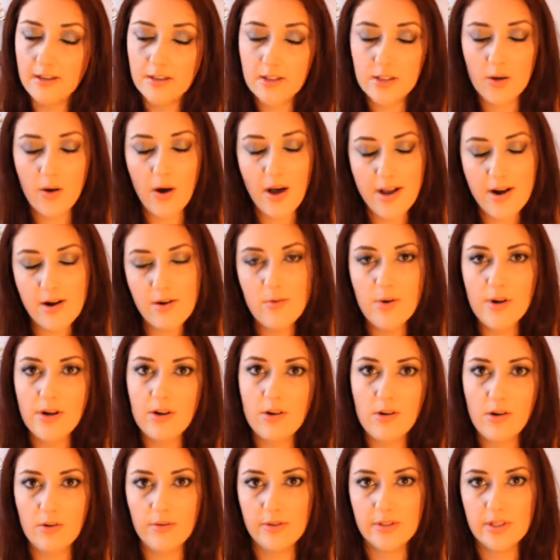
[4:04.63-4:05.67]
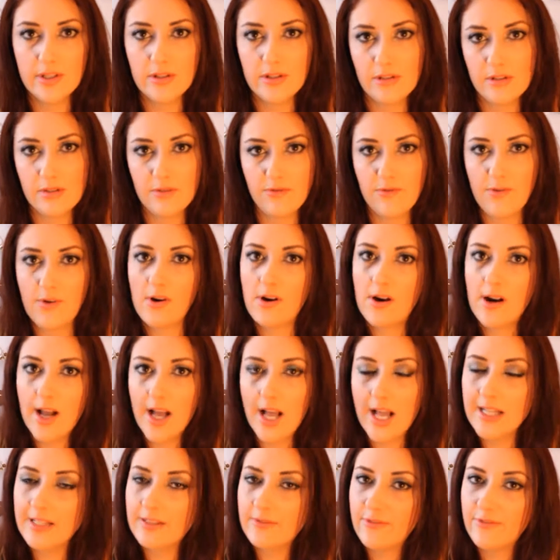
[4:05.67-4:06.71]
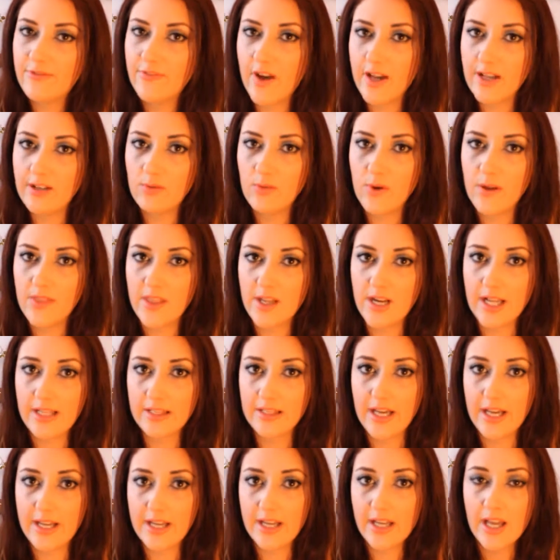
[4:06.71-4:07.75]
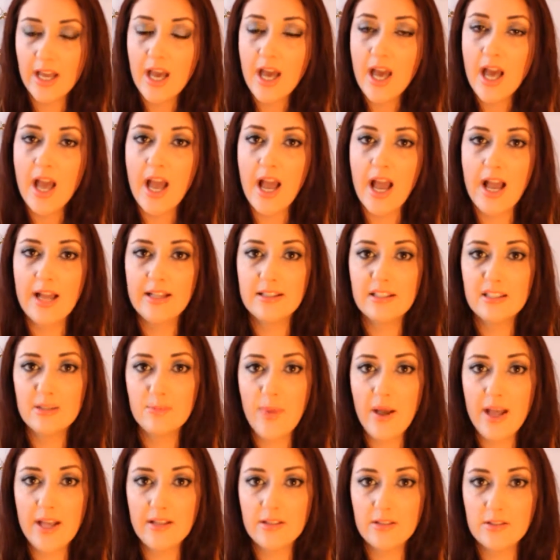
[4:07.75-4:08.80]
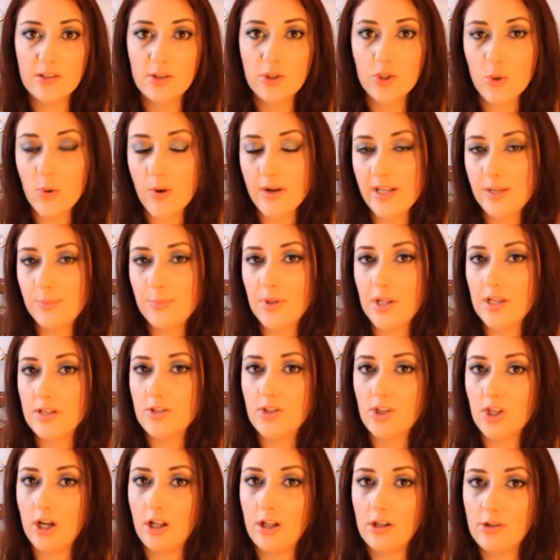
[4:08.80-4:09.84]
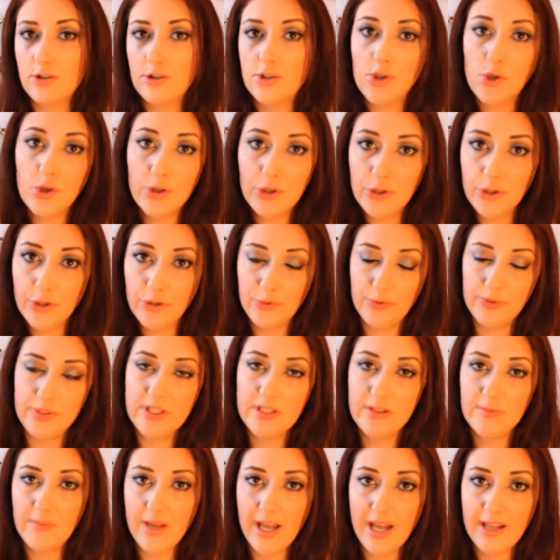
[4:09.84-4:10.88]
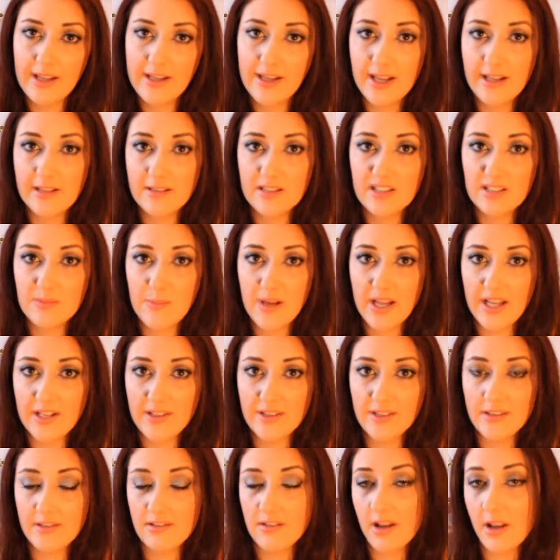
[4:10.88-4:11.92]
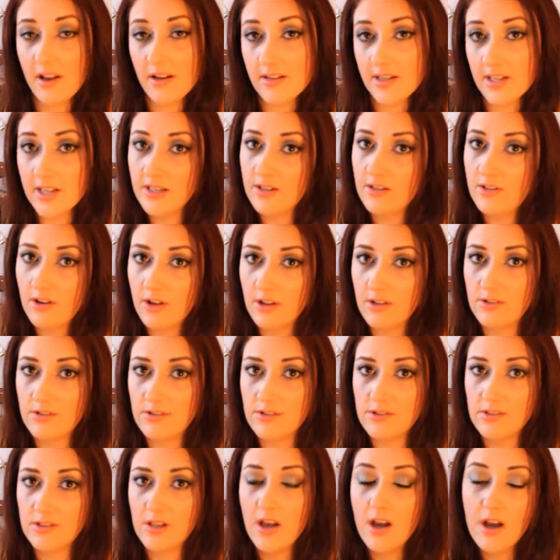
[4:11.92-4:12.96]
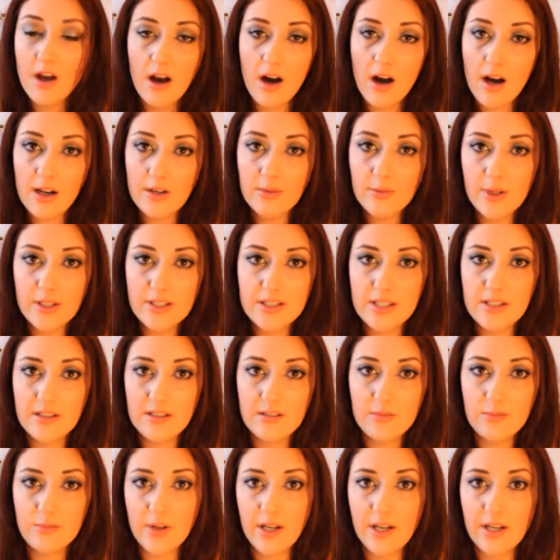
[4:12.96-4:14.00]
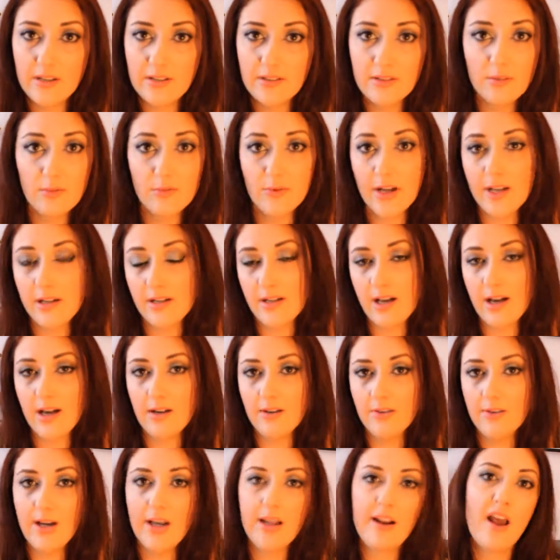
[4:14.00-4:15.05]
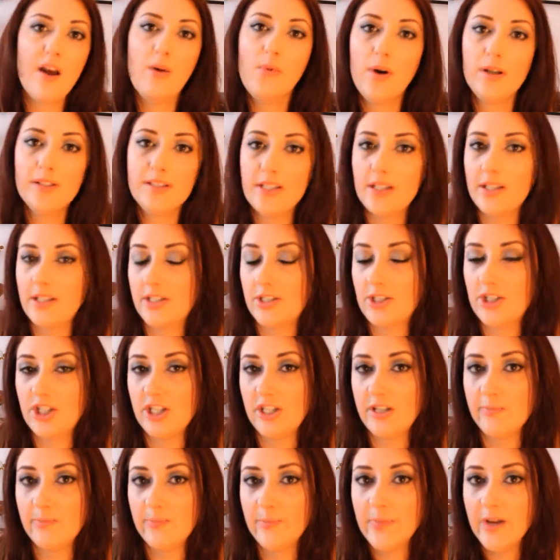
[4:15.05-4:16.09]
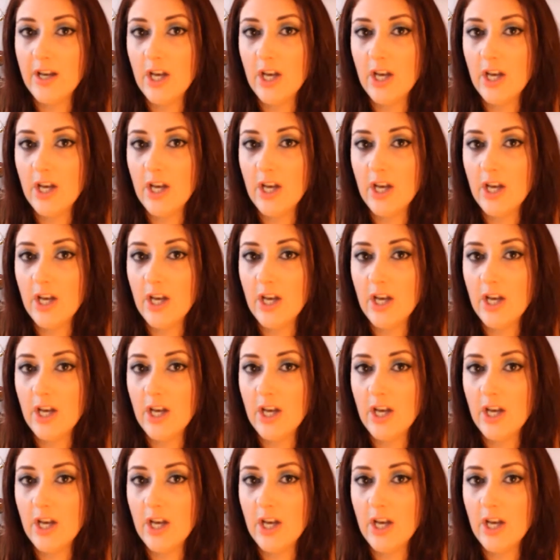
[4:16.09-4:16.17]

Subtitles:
So I don't want to go into Sephora and find one that I like and spend $20+ or go into MAC and spend $19. I wanted one right now and I wanted it cheap.